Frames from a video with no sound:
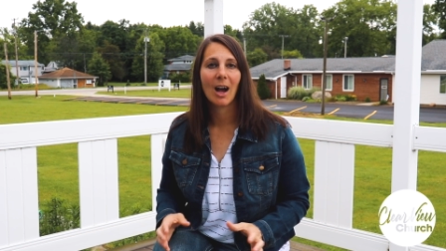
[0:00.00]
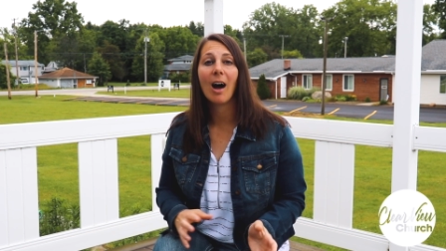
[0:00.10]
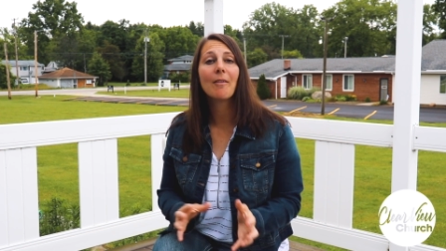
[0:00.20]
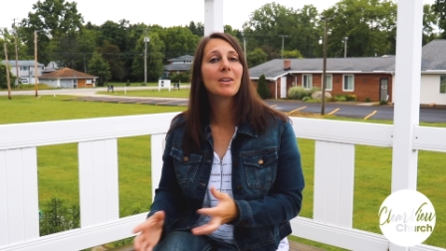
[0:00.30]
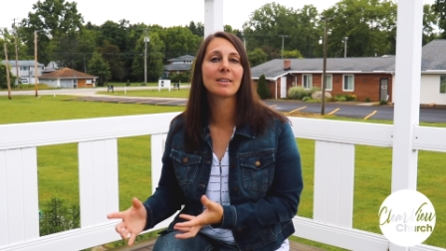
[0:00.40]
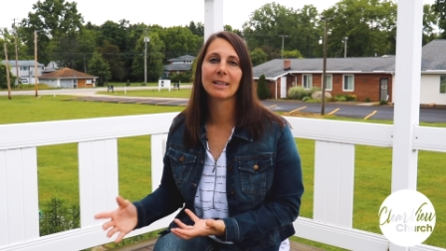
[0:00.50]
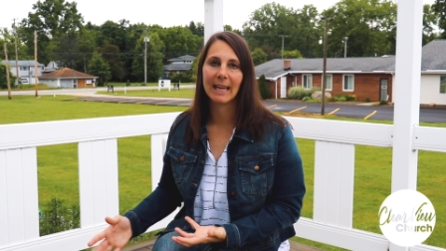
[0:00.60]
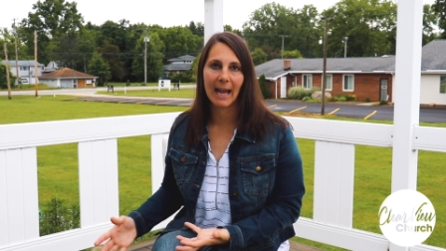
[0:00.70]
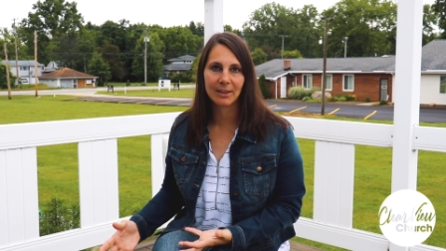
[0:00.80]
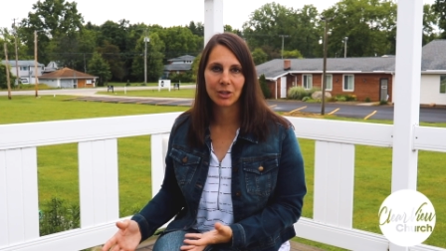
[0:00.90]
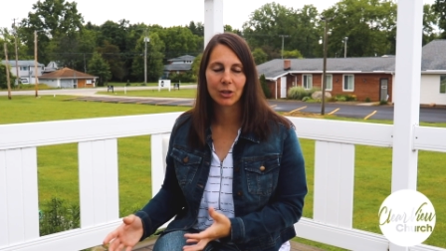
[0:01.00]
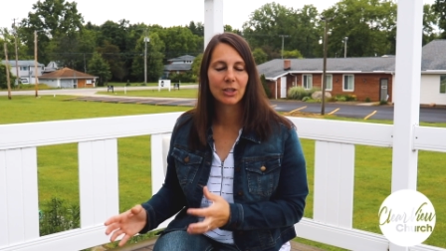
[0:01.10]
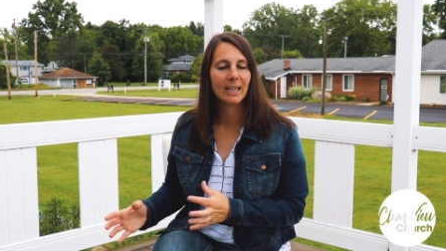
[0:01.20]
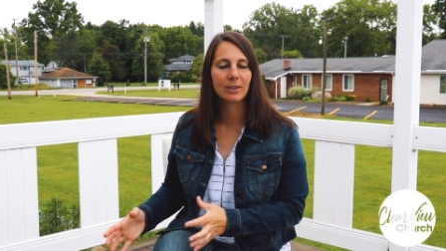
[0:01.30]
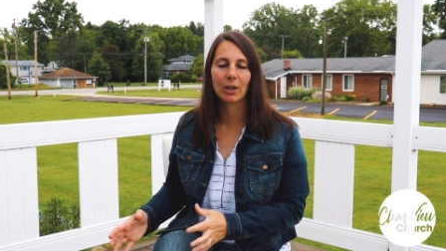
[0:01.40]
Obviously, Esther
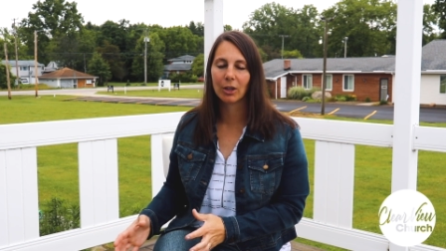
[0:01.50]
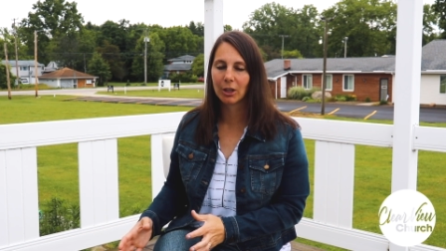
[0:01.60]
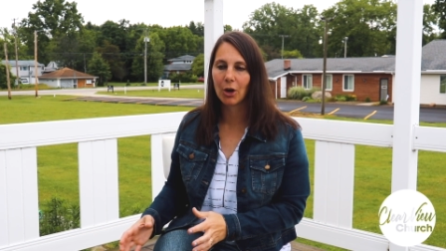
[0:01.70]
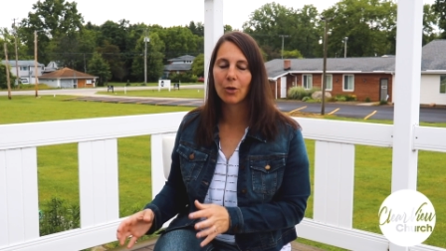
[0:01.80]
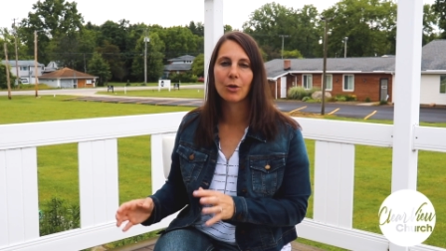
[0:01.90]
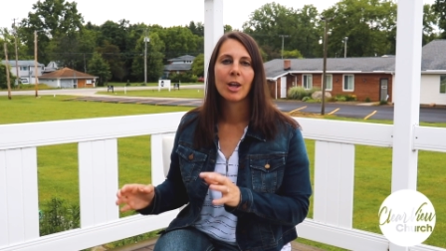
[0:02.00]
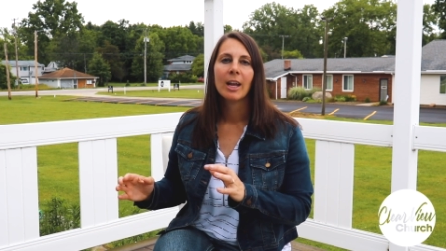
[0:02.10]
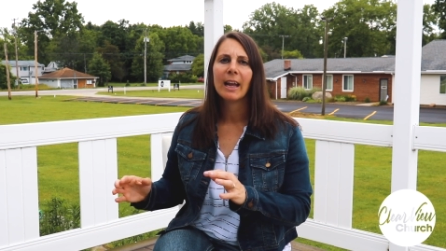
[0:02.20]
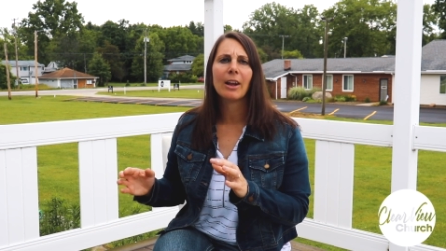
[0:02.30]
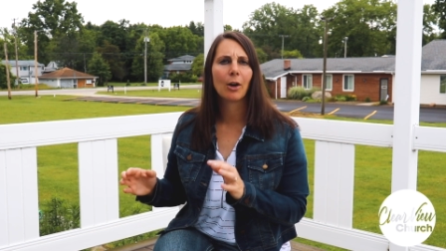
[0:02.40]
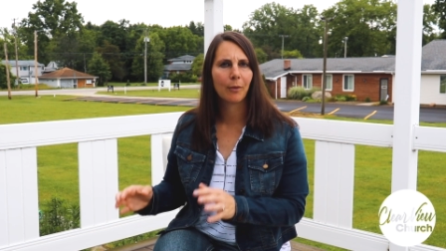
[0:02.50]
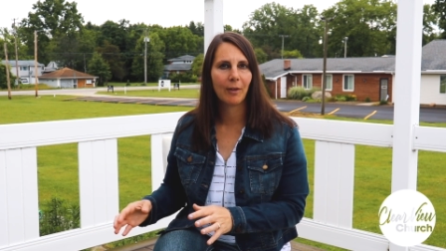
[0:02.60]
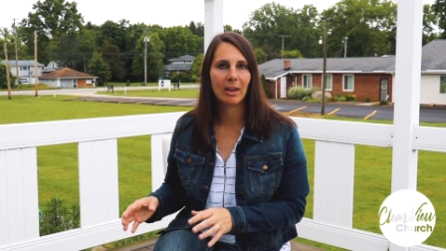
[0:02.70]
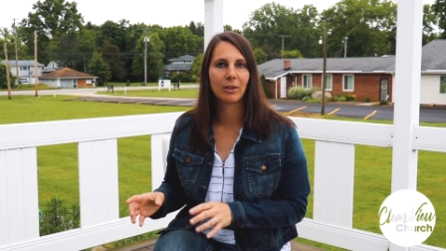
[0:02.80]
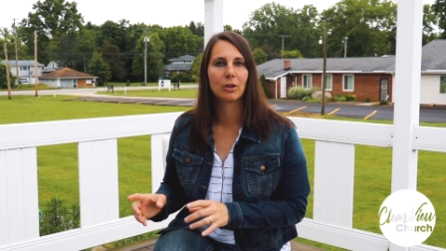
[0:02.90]
stands alone in her
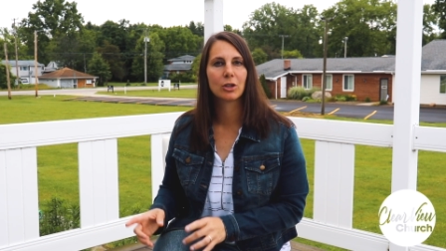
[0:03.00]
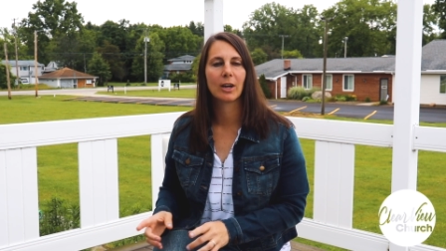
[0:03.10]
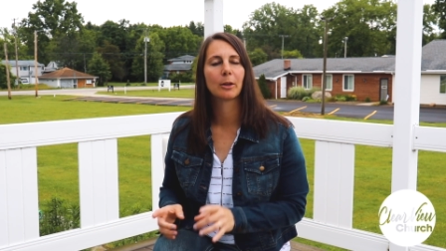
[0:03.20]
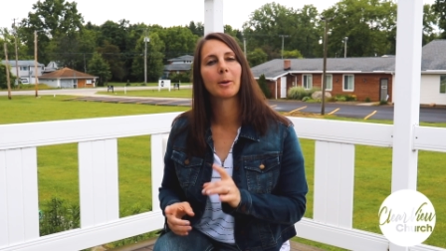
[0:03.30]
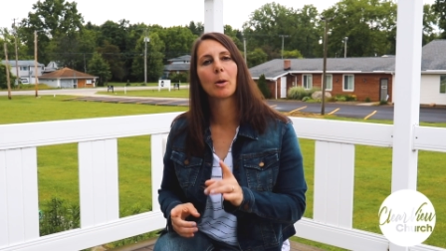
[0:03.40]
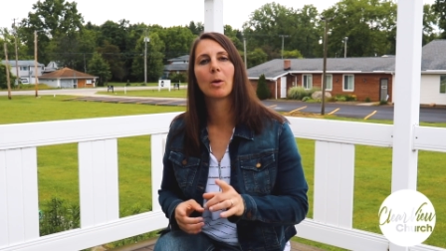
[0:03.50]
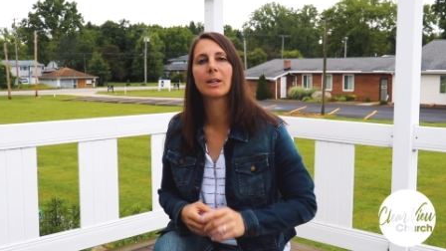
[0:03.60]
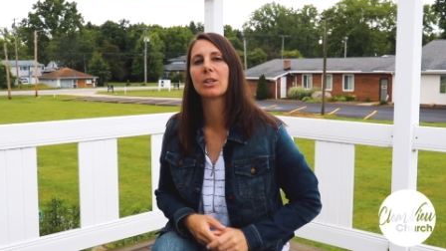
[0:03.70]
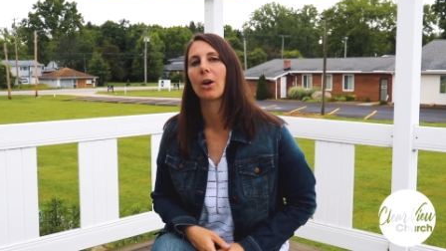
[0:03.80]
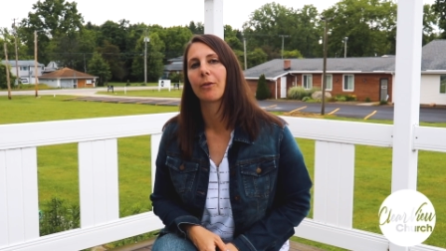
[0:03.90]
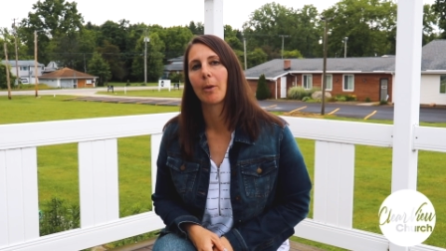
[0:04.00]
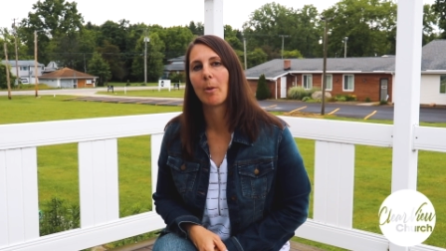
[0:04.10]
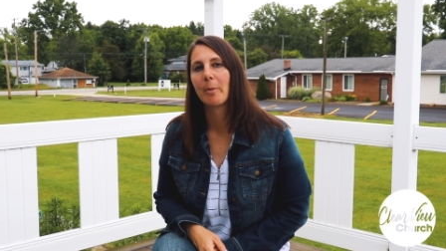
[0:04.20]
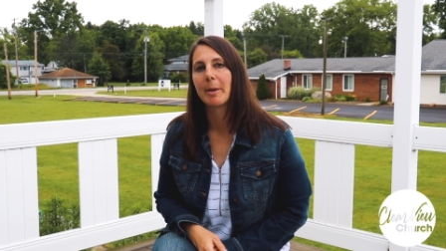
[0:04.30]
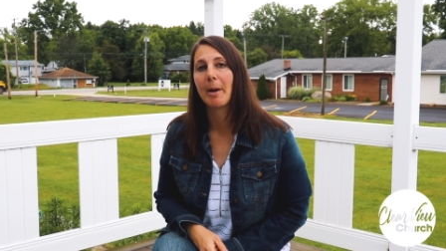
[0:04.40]
faith and her strength, but I want to talk for a
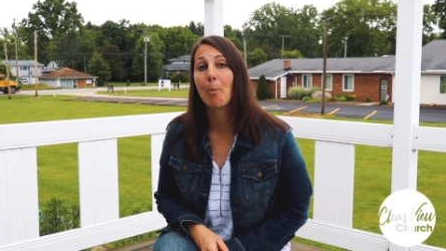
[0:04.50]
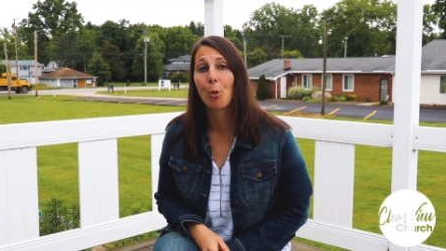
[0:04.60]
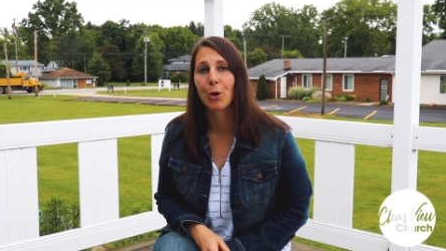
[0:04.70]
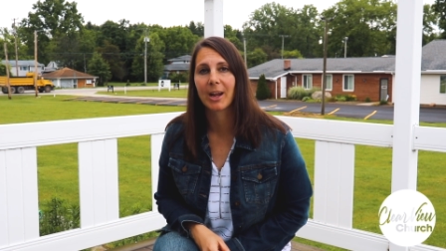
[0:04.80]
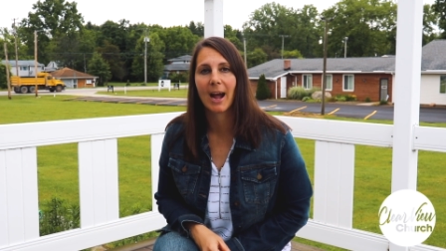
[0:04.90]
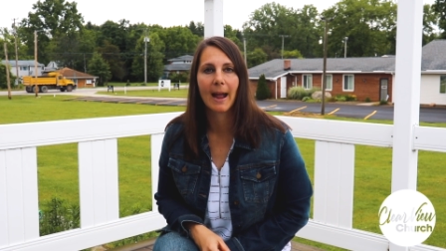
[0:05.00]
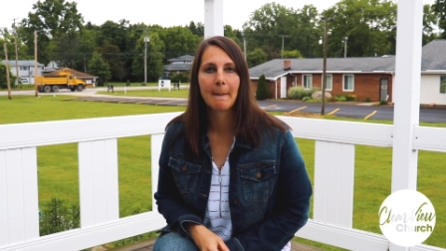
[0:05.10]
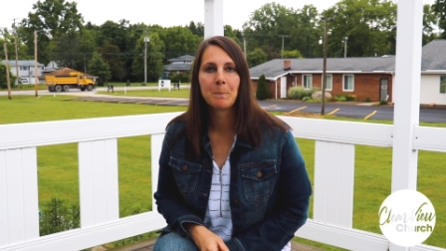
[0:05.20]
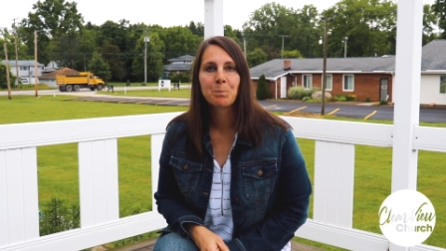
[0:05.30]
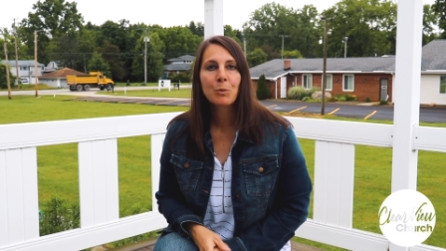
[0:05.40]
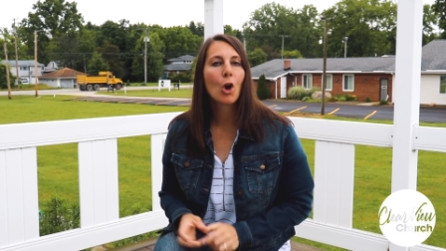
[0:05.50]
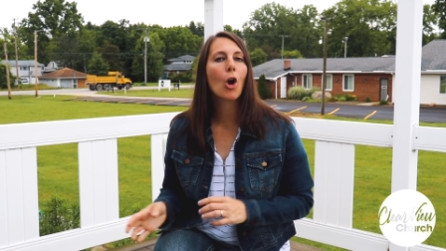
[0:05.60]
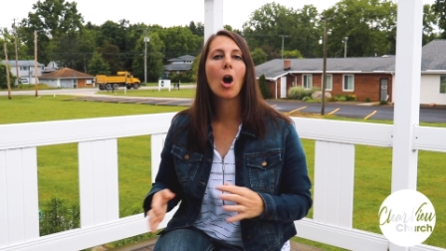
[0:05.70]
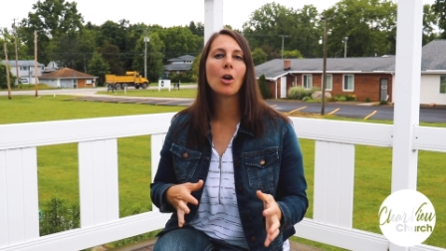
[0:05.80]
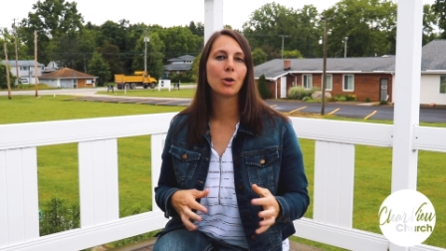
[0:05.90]
moment about Mordecai,
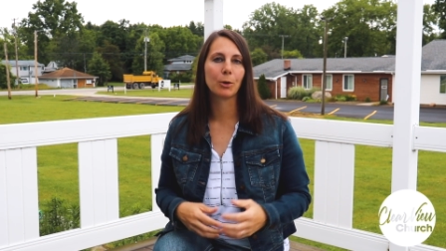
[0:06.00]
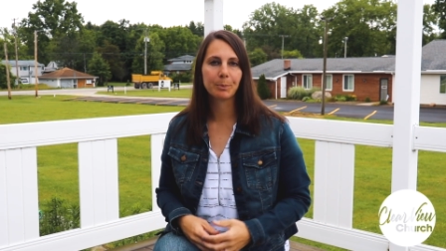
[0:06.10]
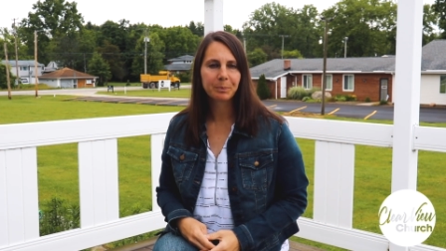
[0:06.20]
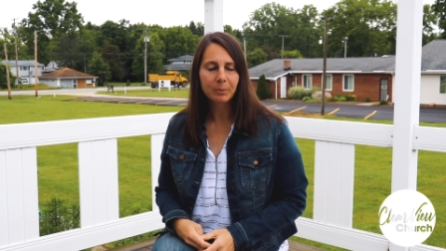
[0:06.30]
her uncle.